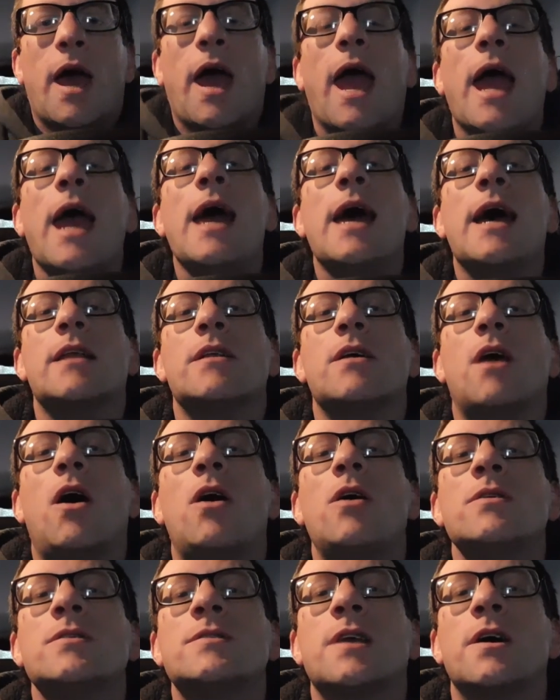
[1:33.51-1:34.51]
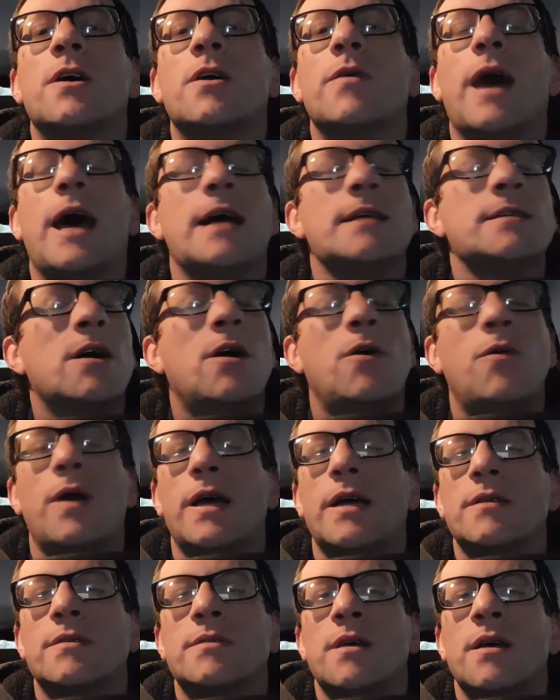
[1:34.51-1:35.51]
And also, as
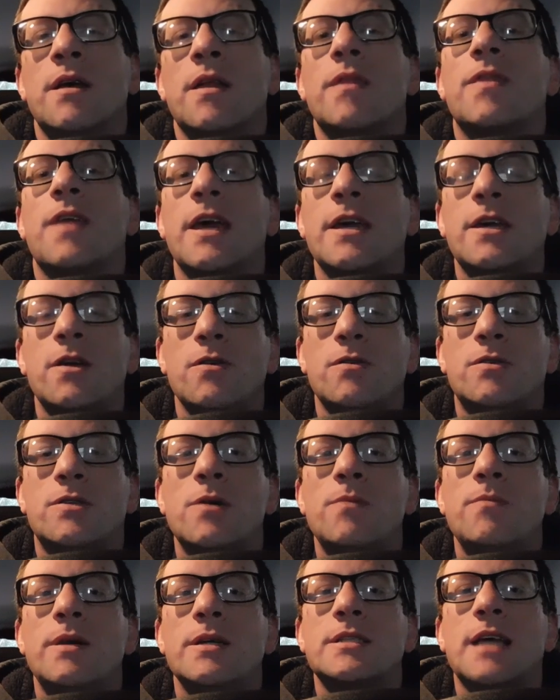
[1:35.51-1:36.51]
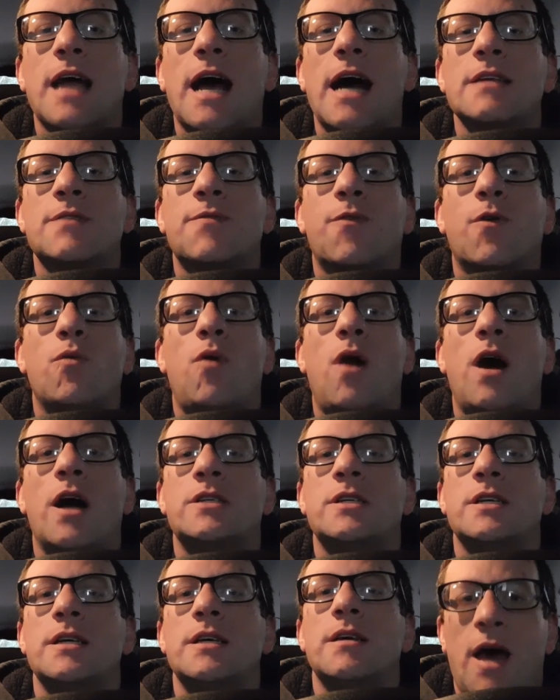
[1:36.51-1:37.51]
always, thank you so much, guys, for
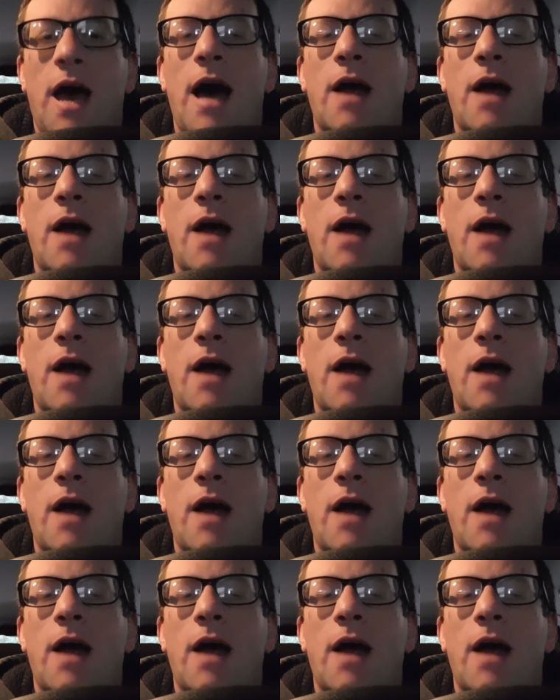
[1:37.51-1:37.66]
watching.